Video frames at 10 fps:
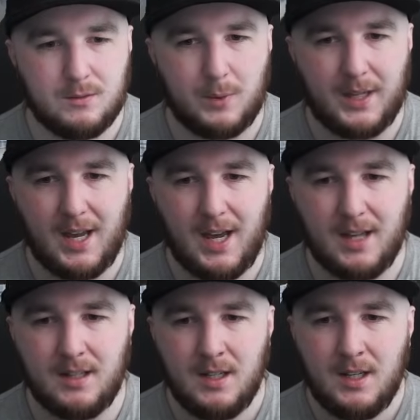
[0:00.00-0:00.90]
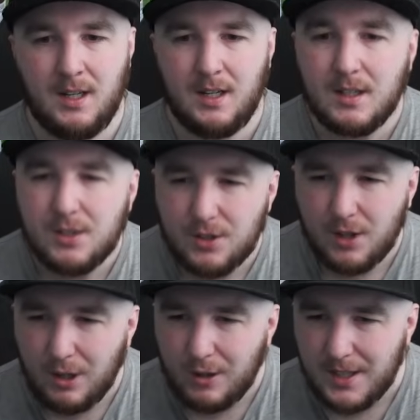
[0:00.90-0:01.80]
We can. Should
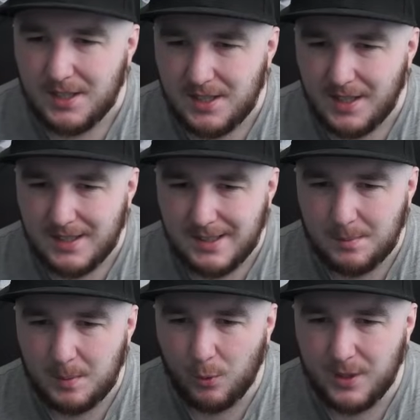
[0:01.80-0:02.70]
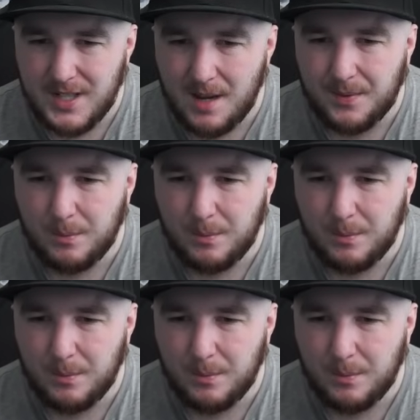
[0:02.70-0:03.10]
I look at his stats a little bit more in depth?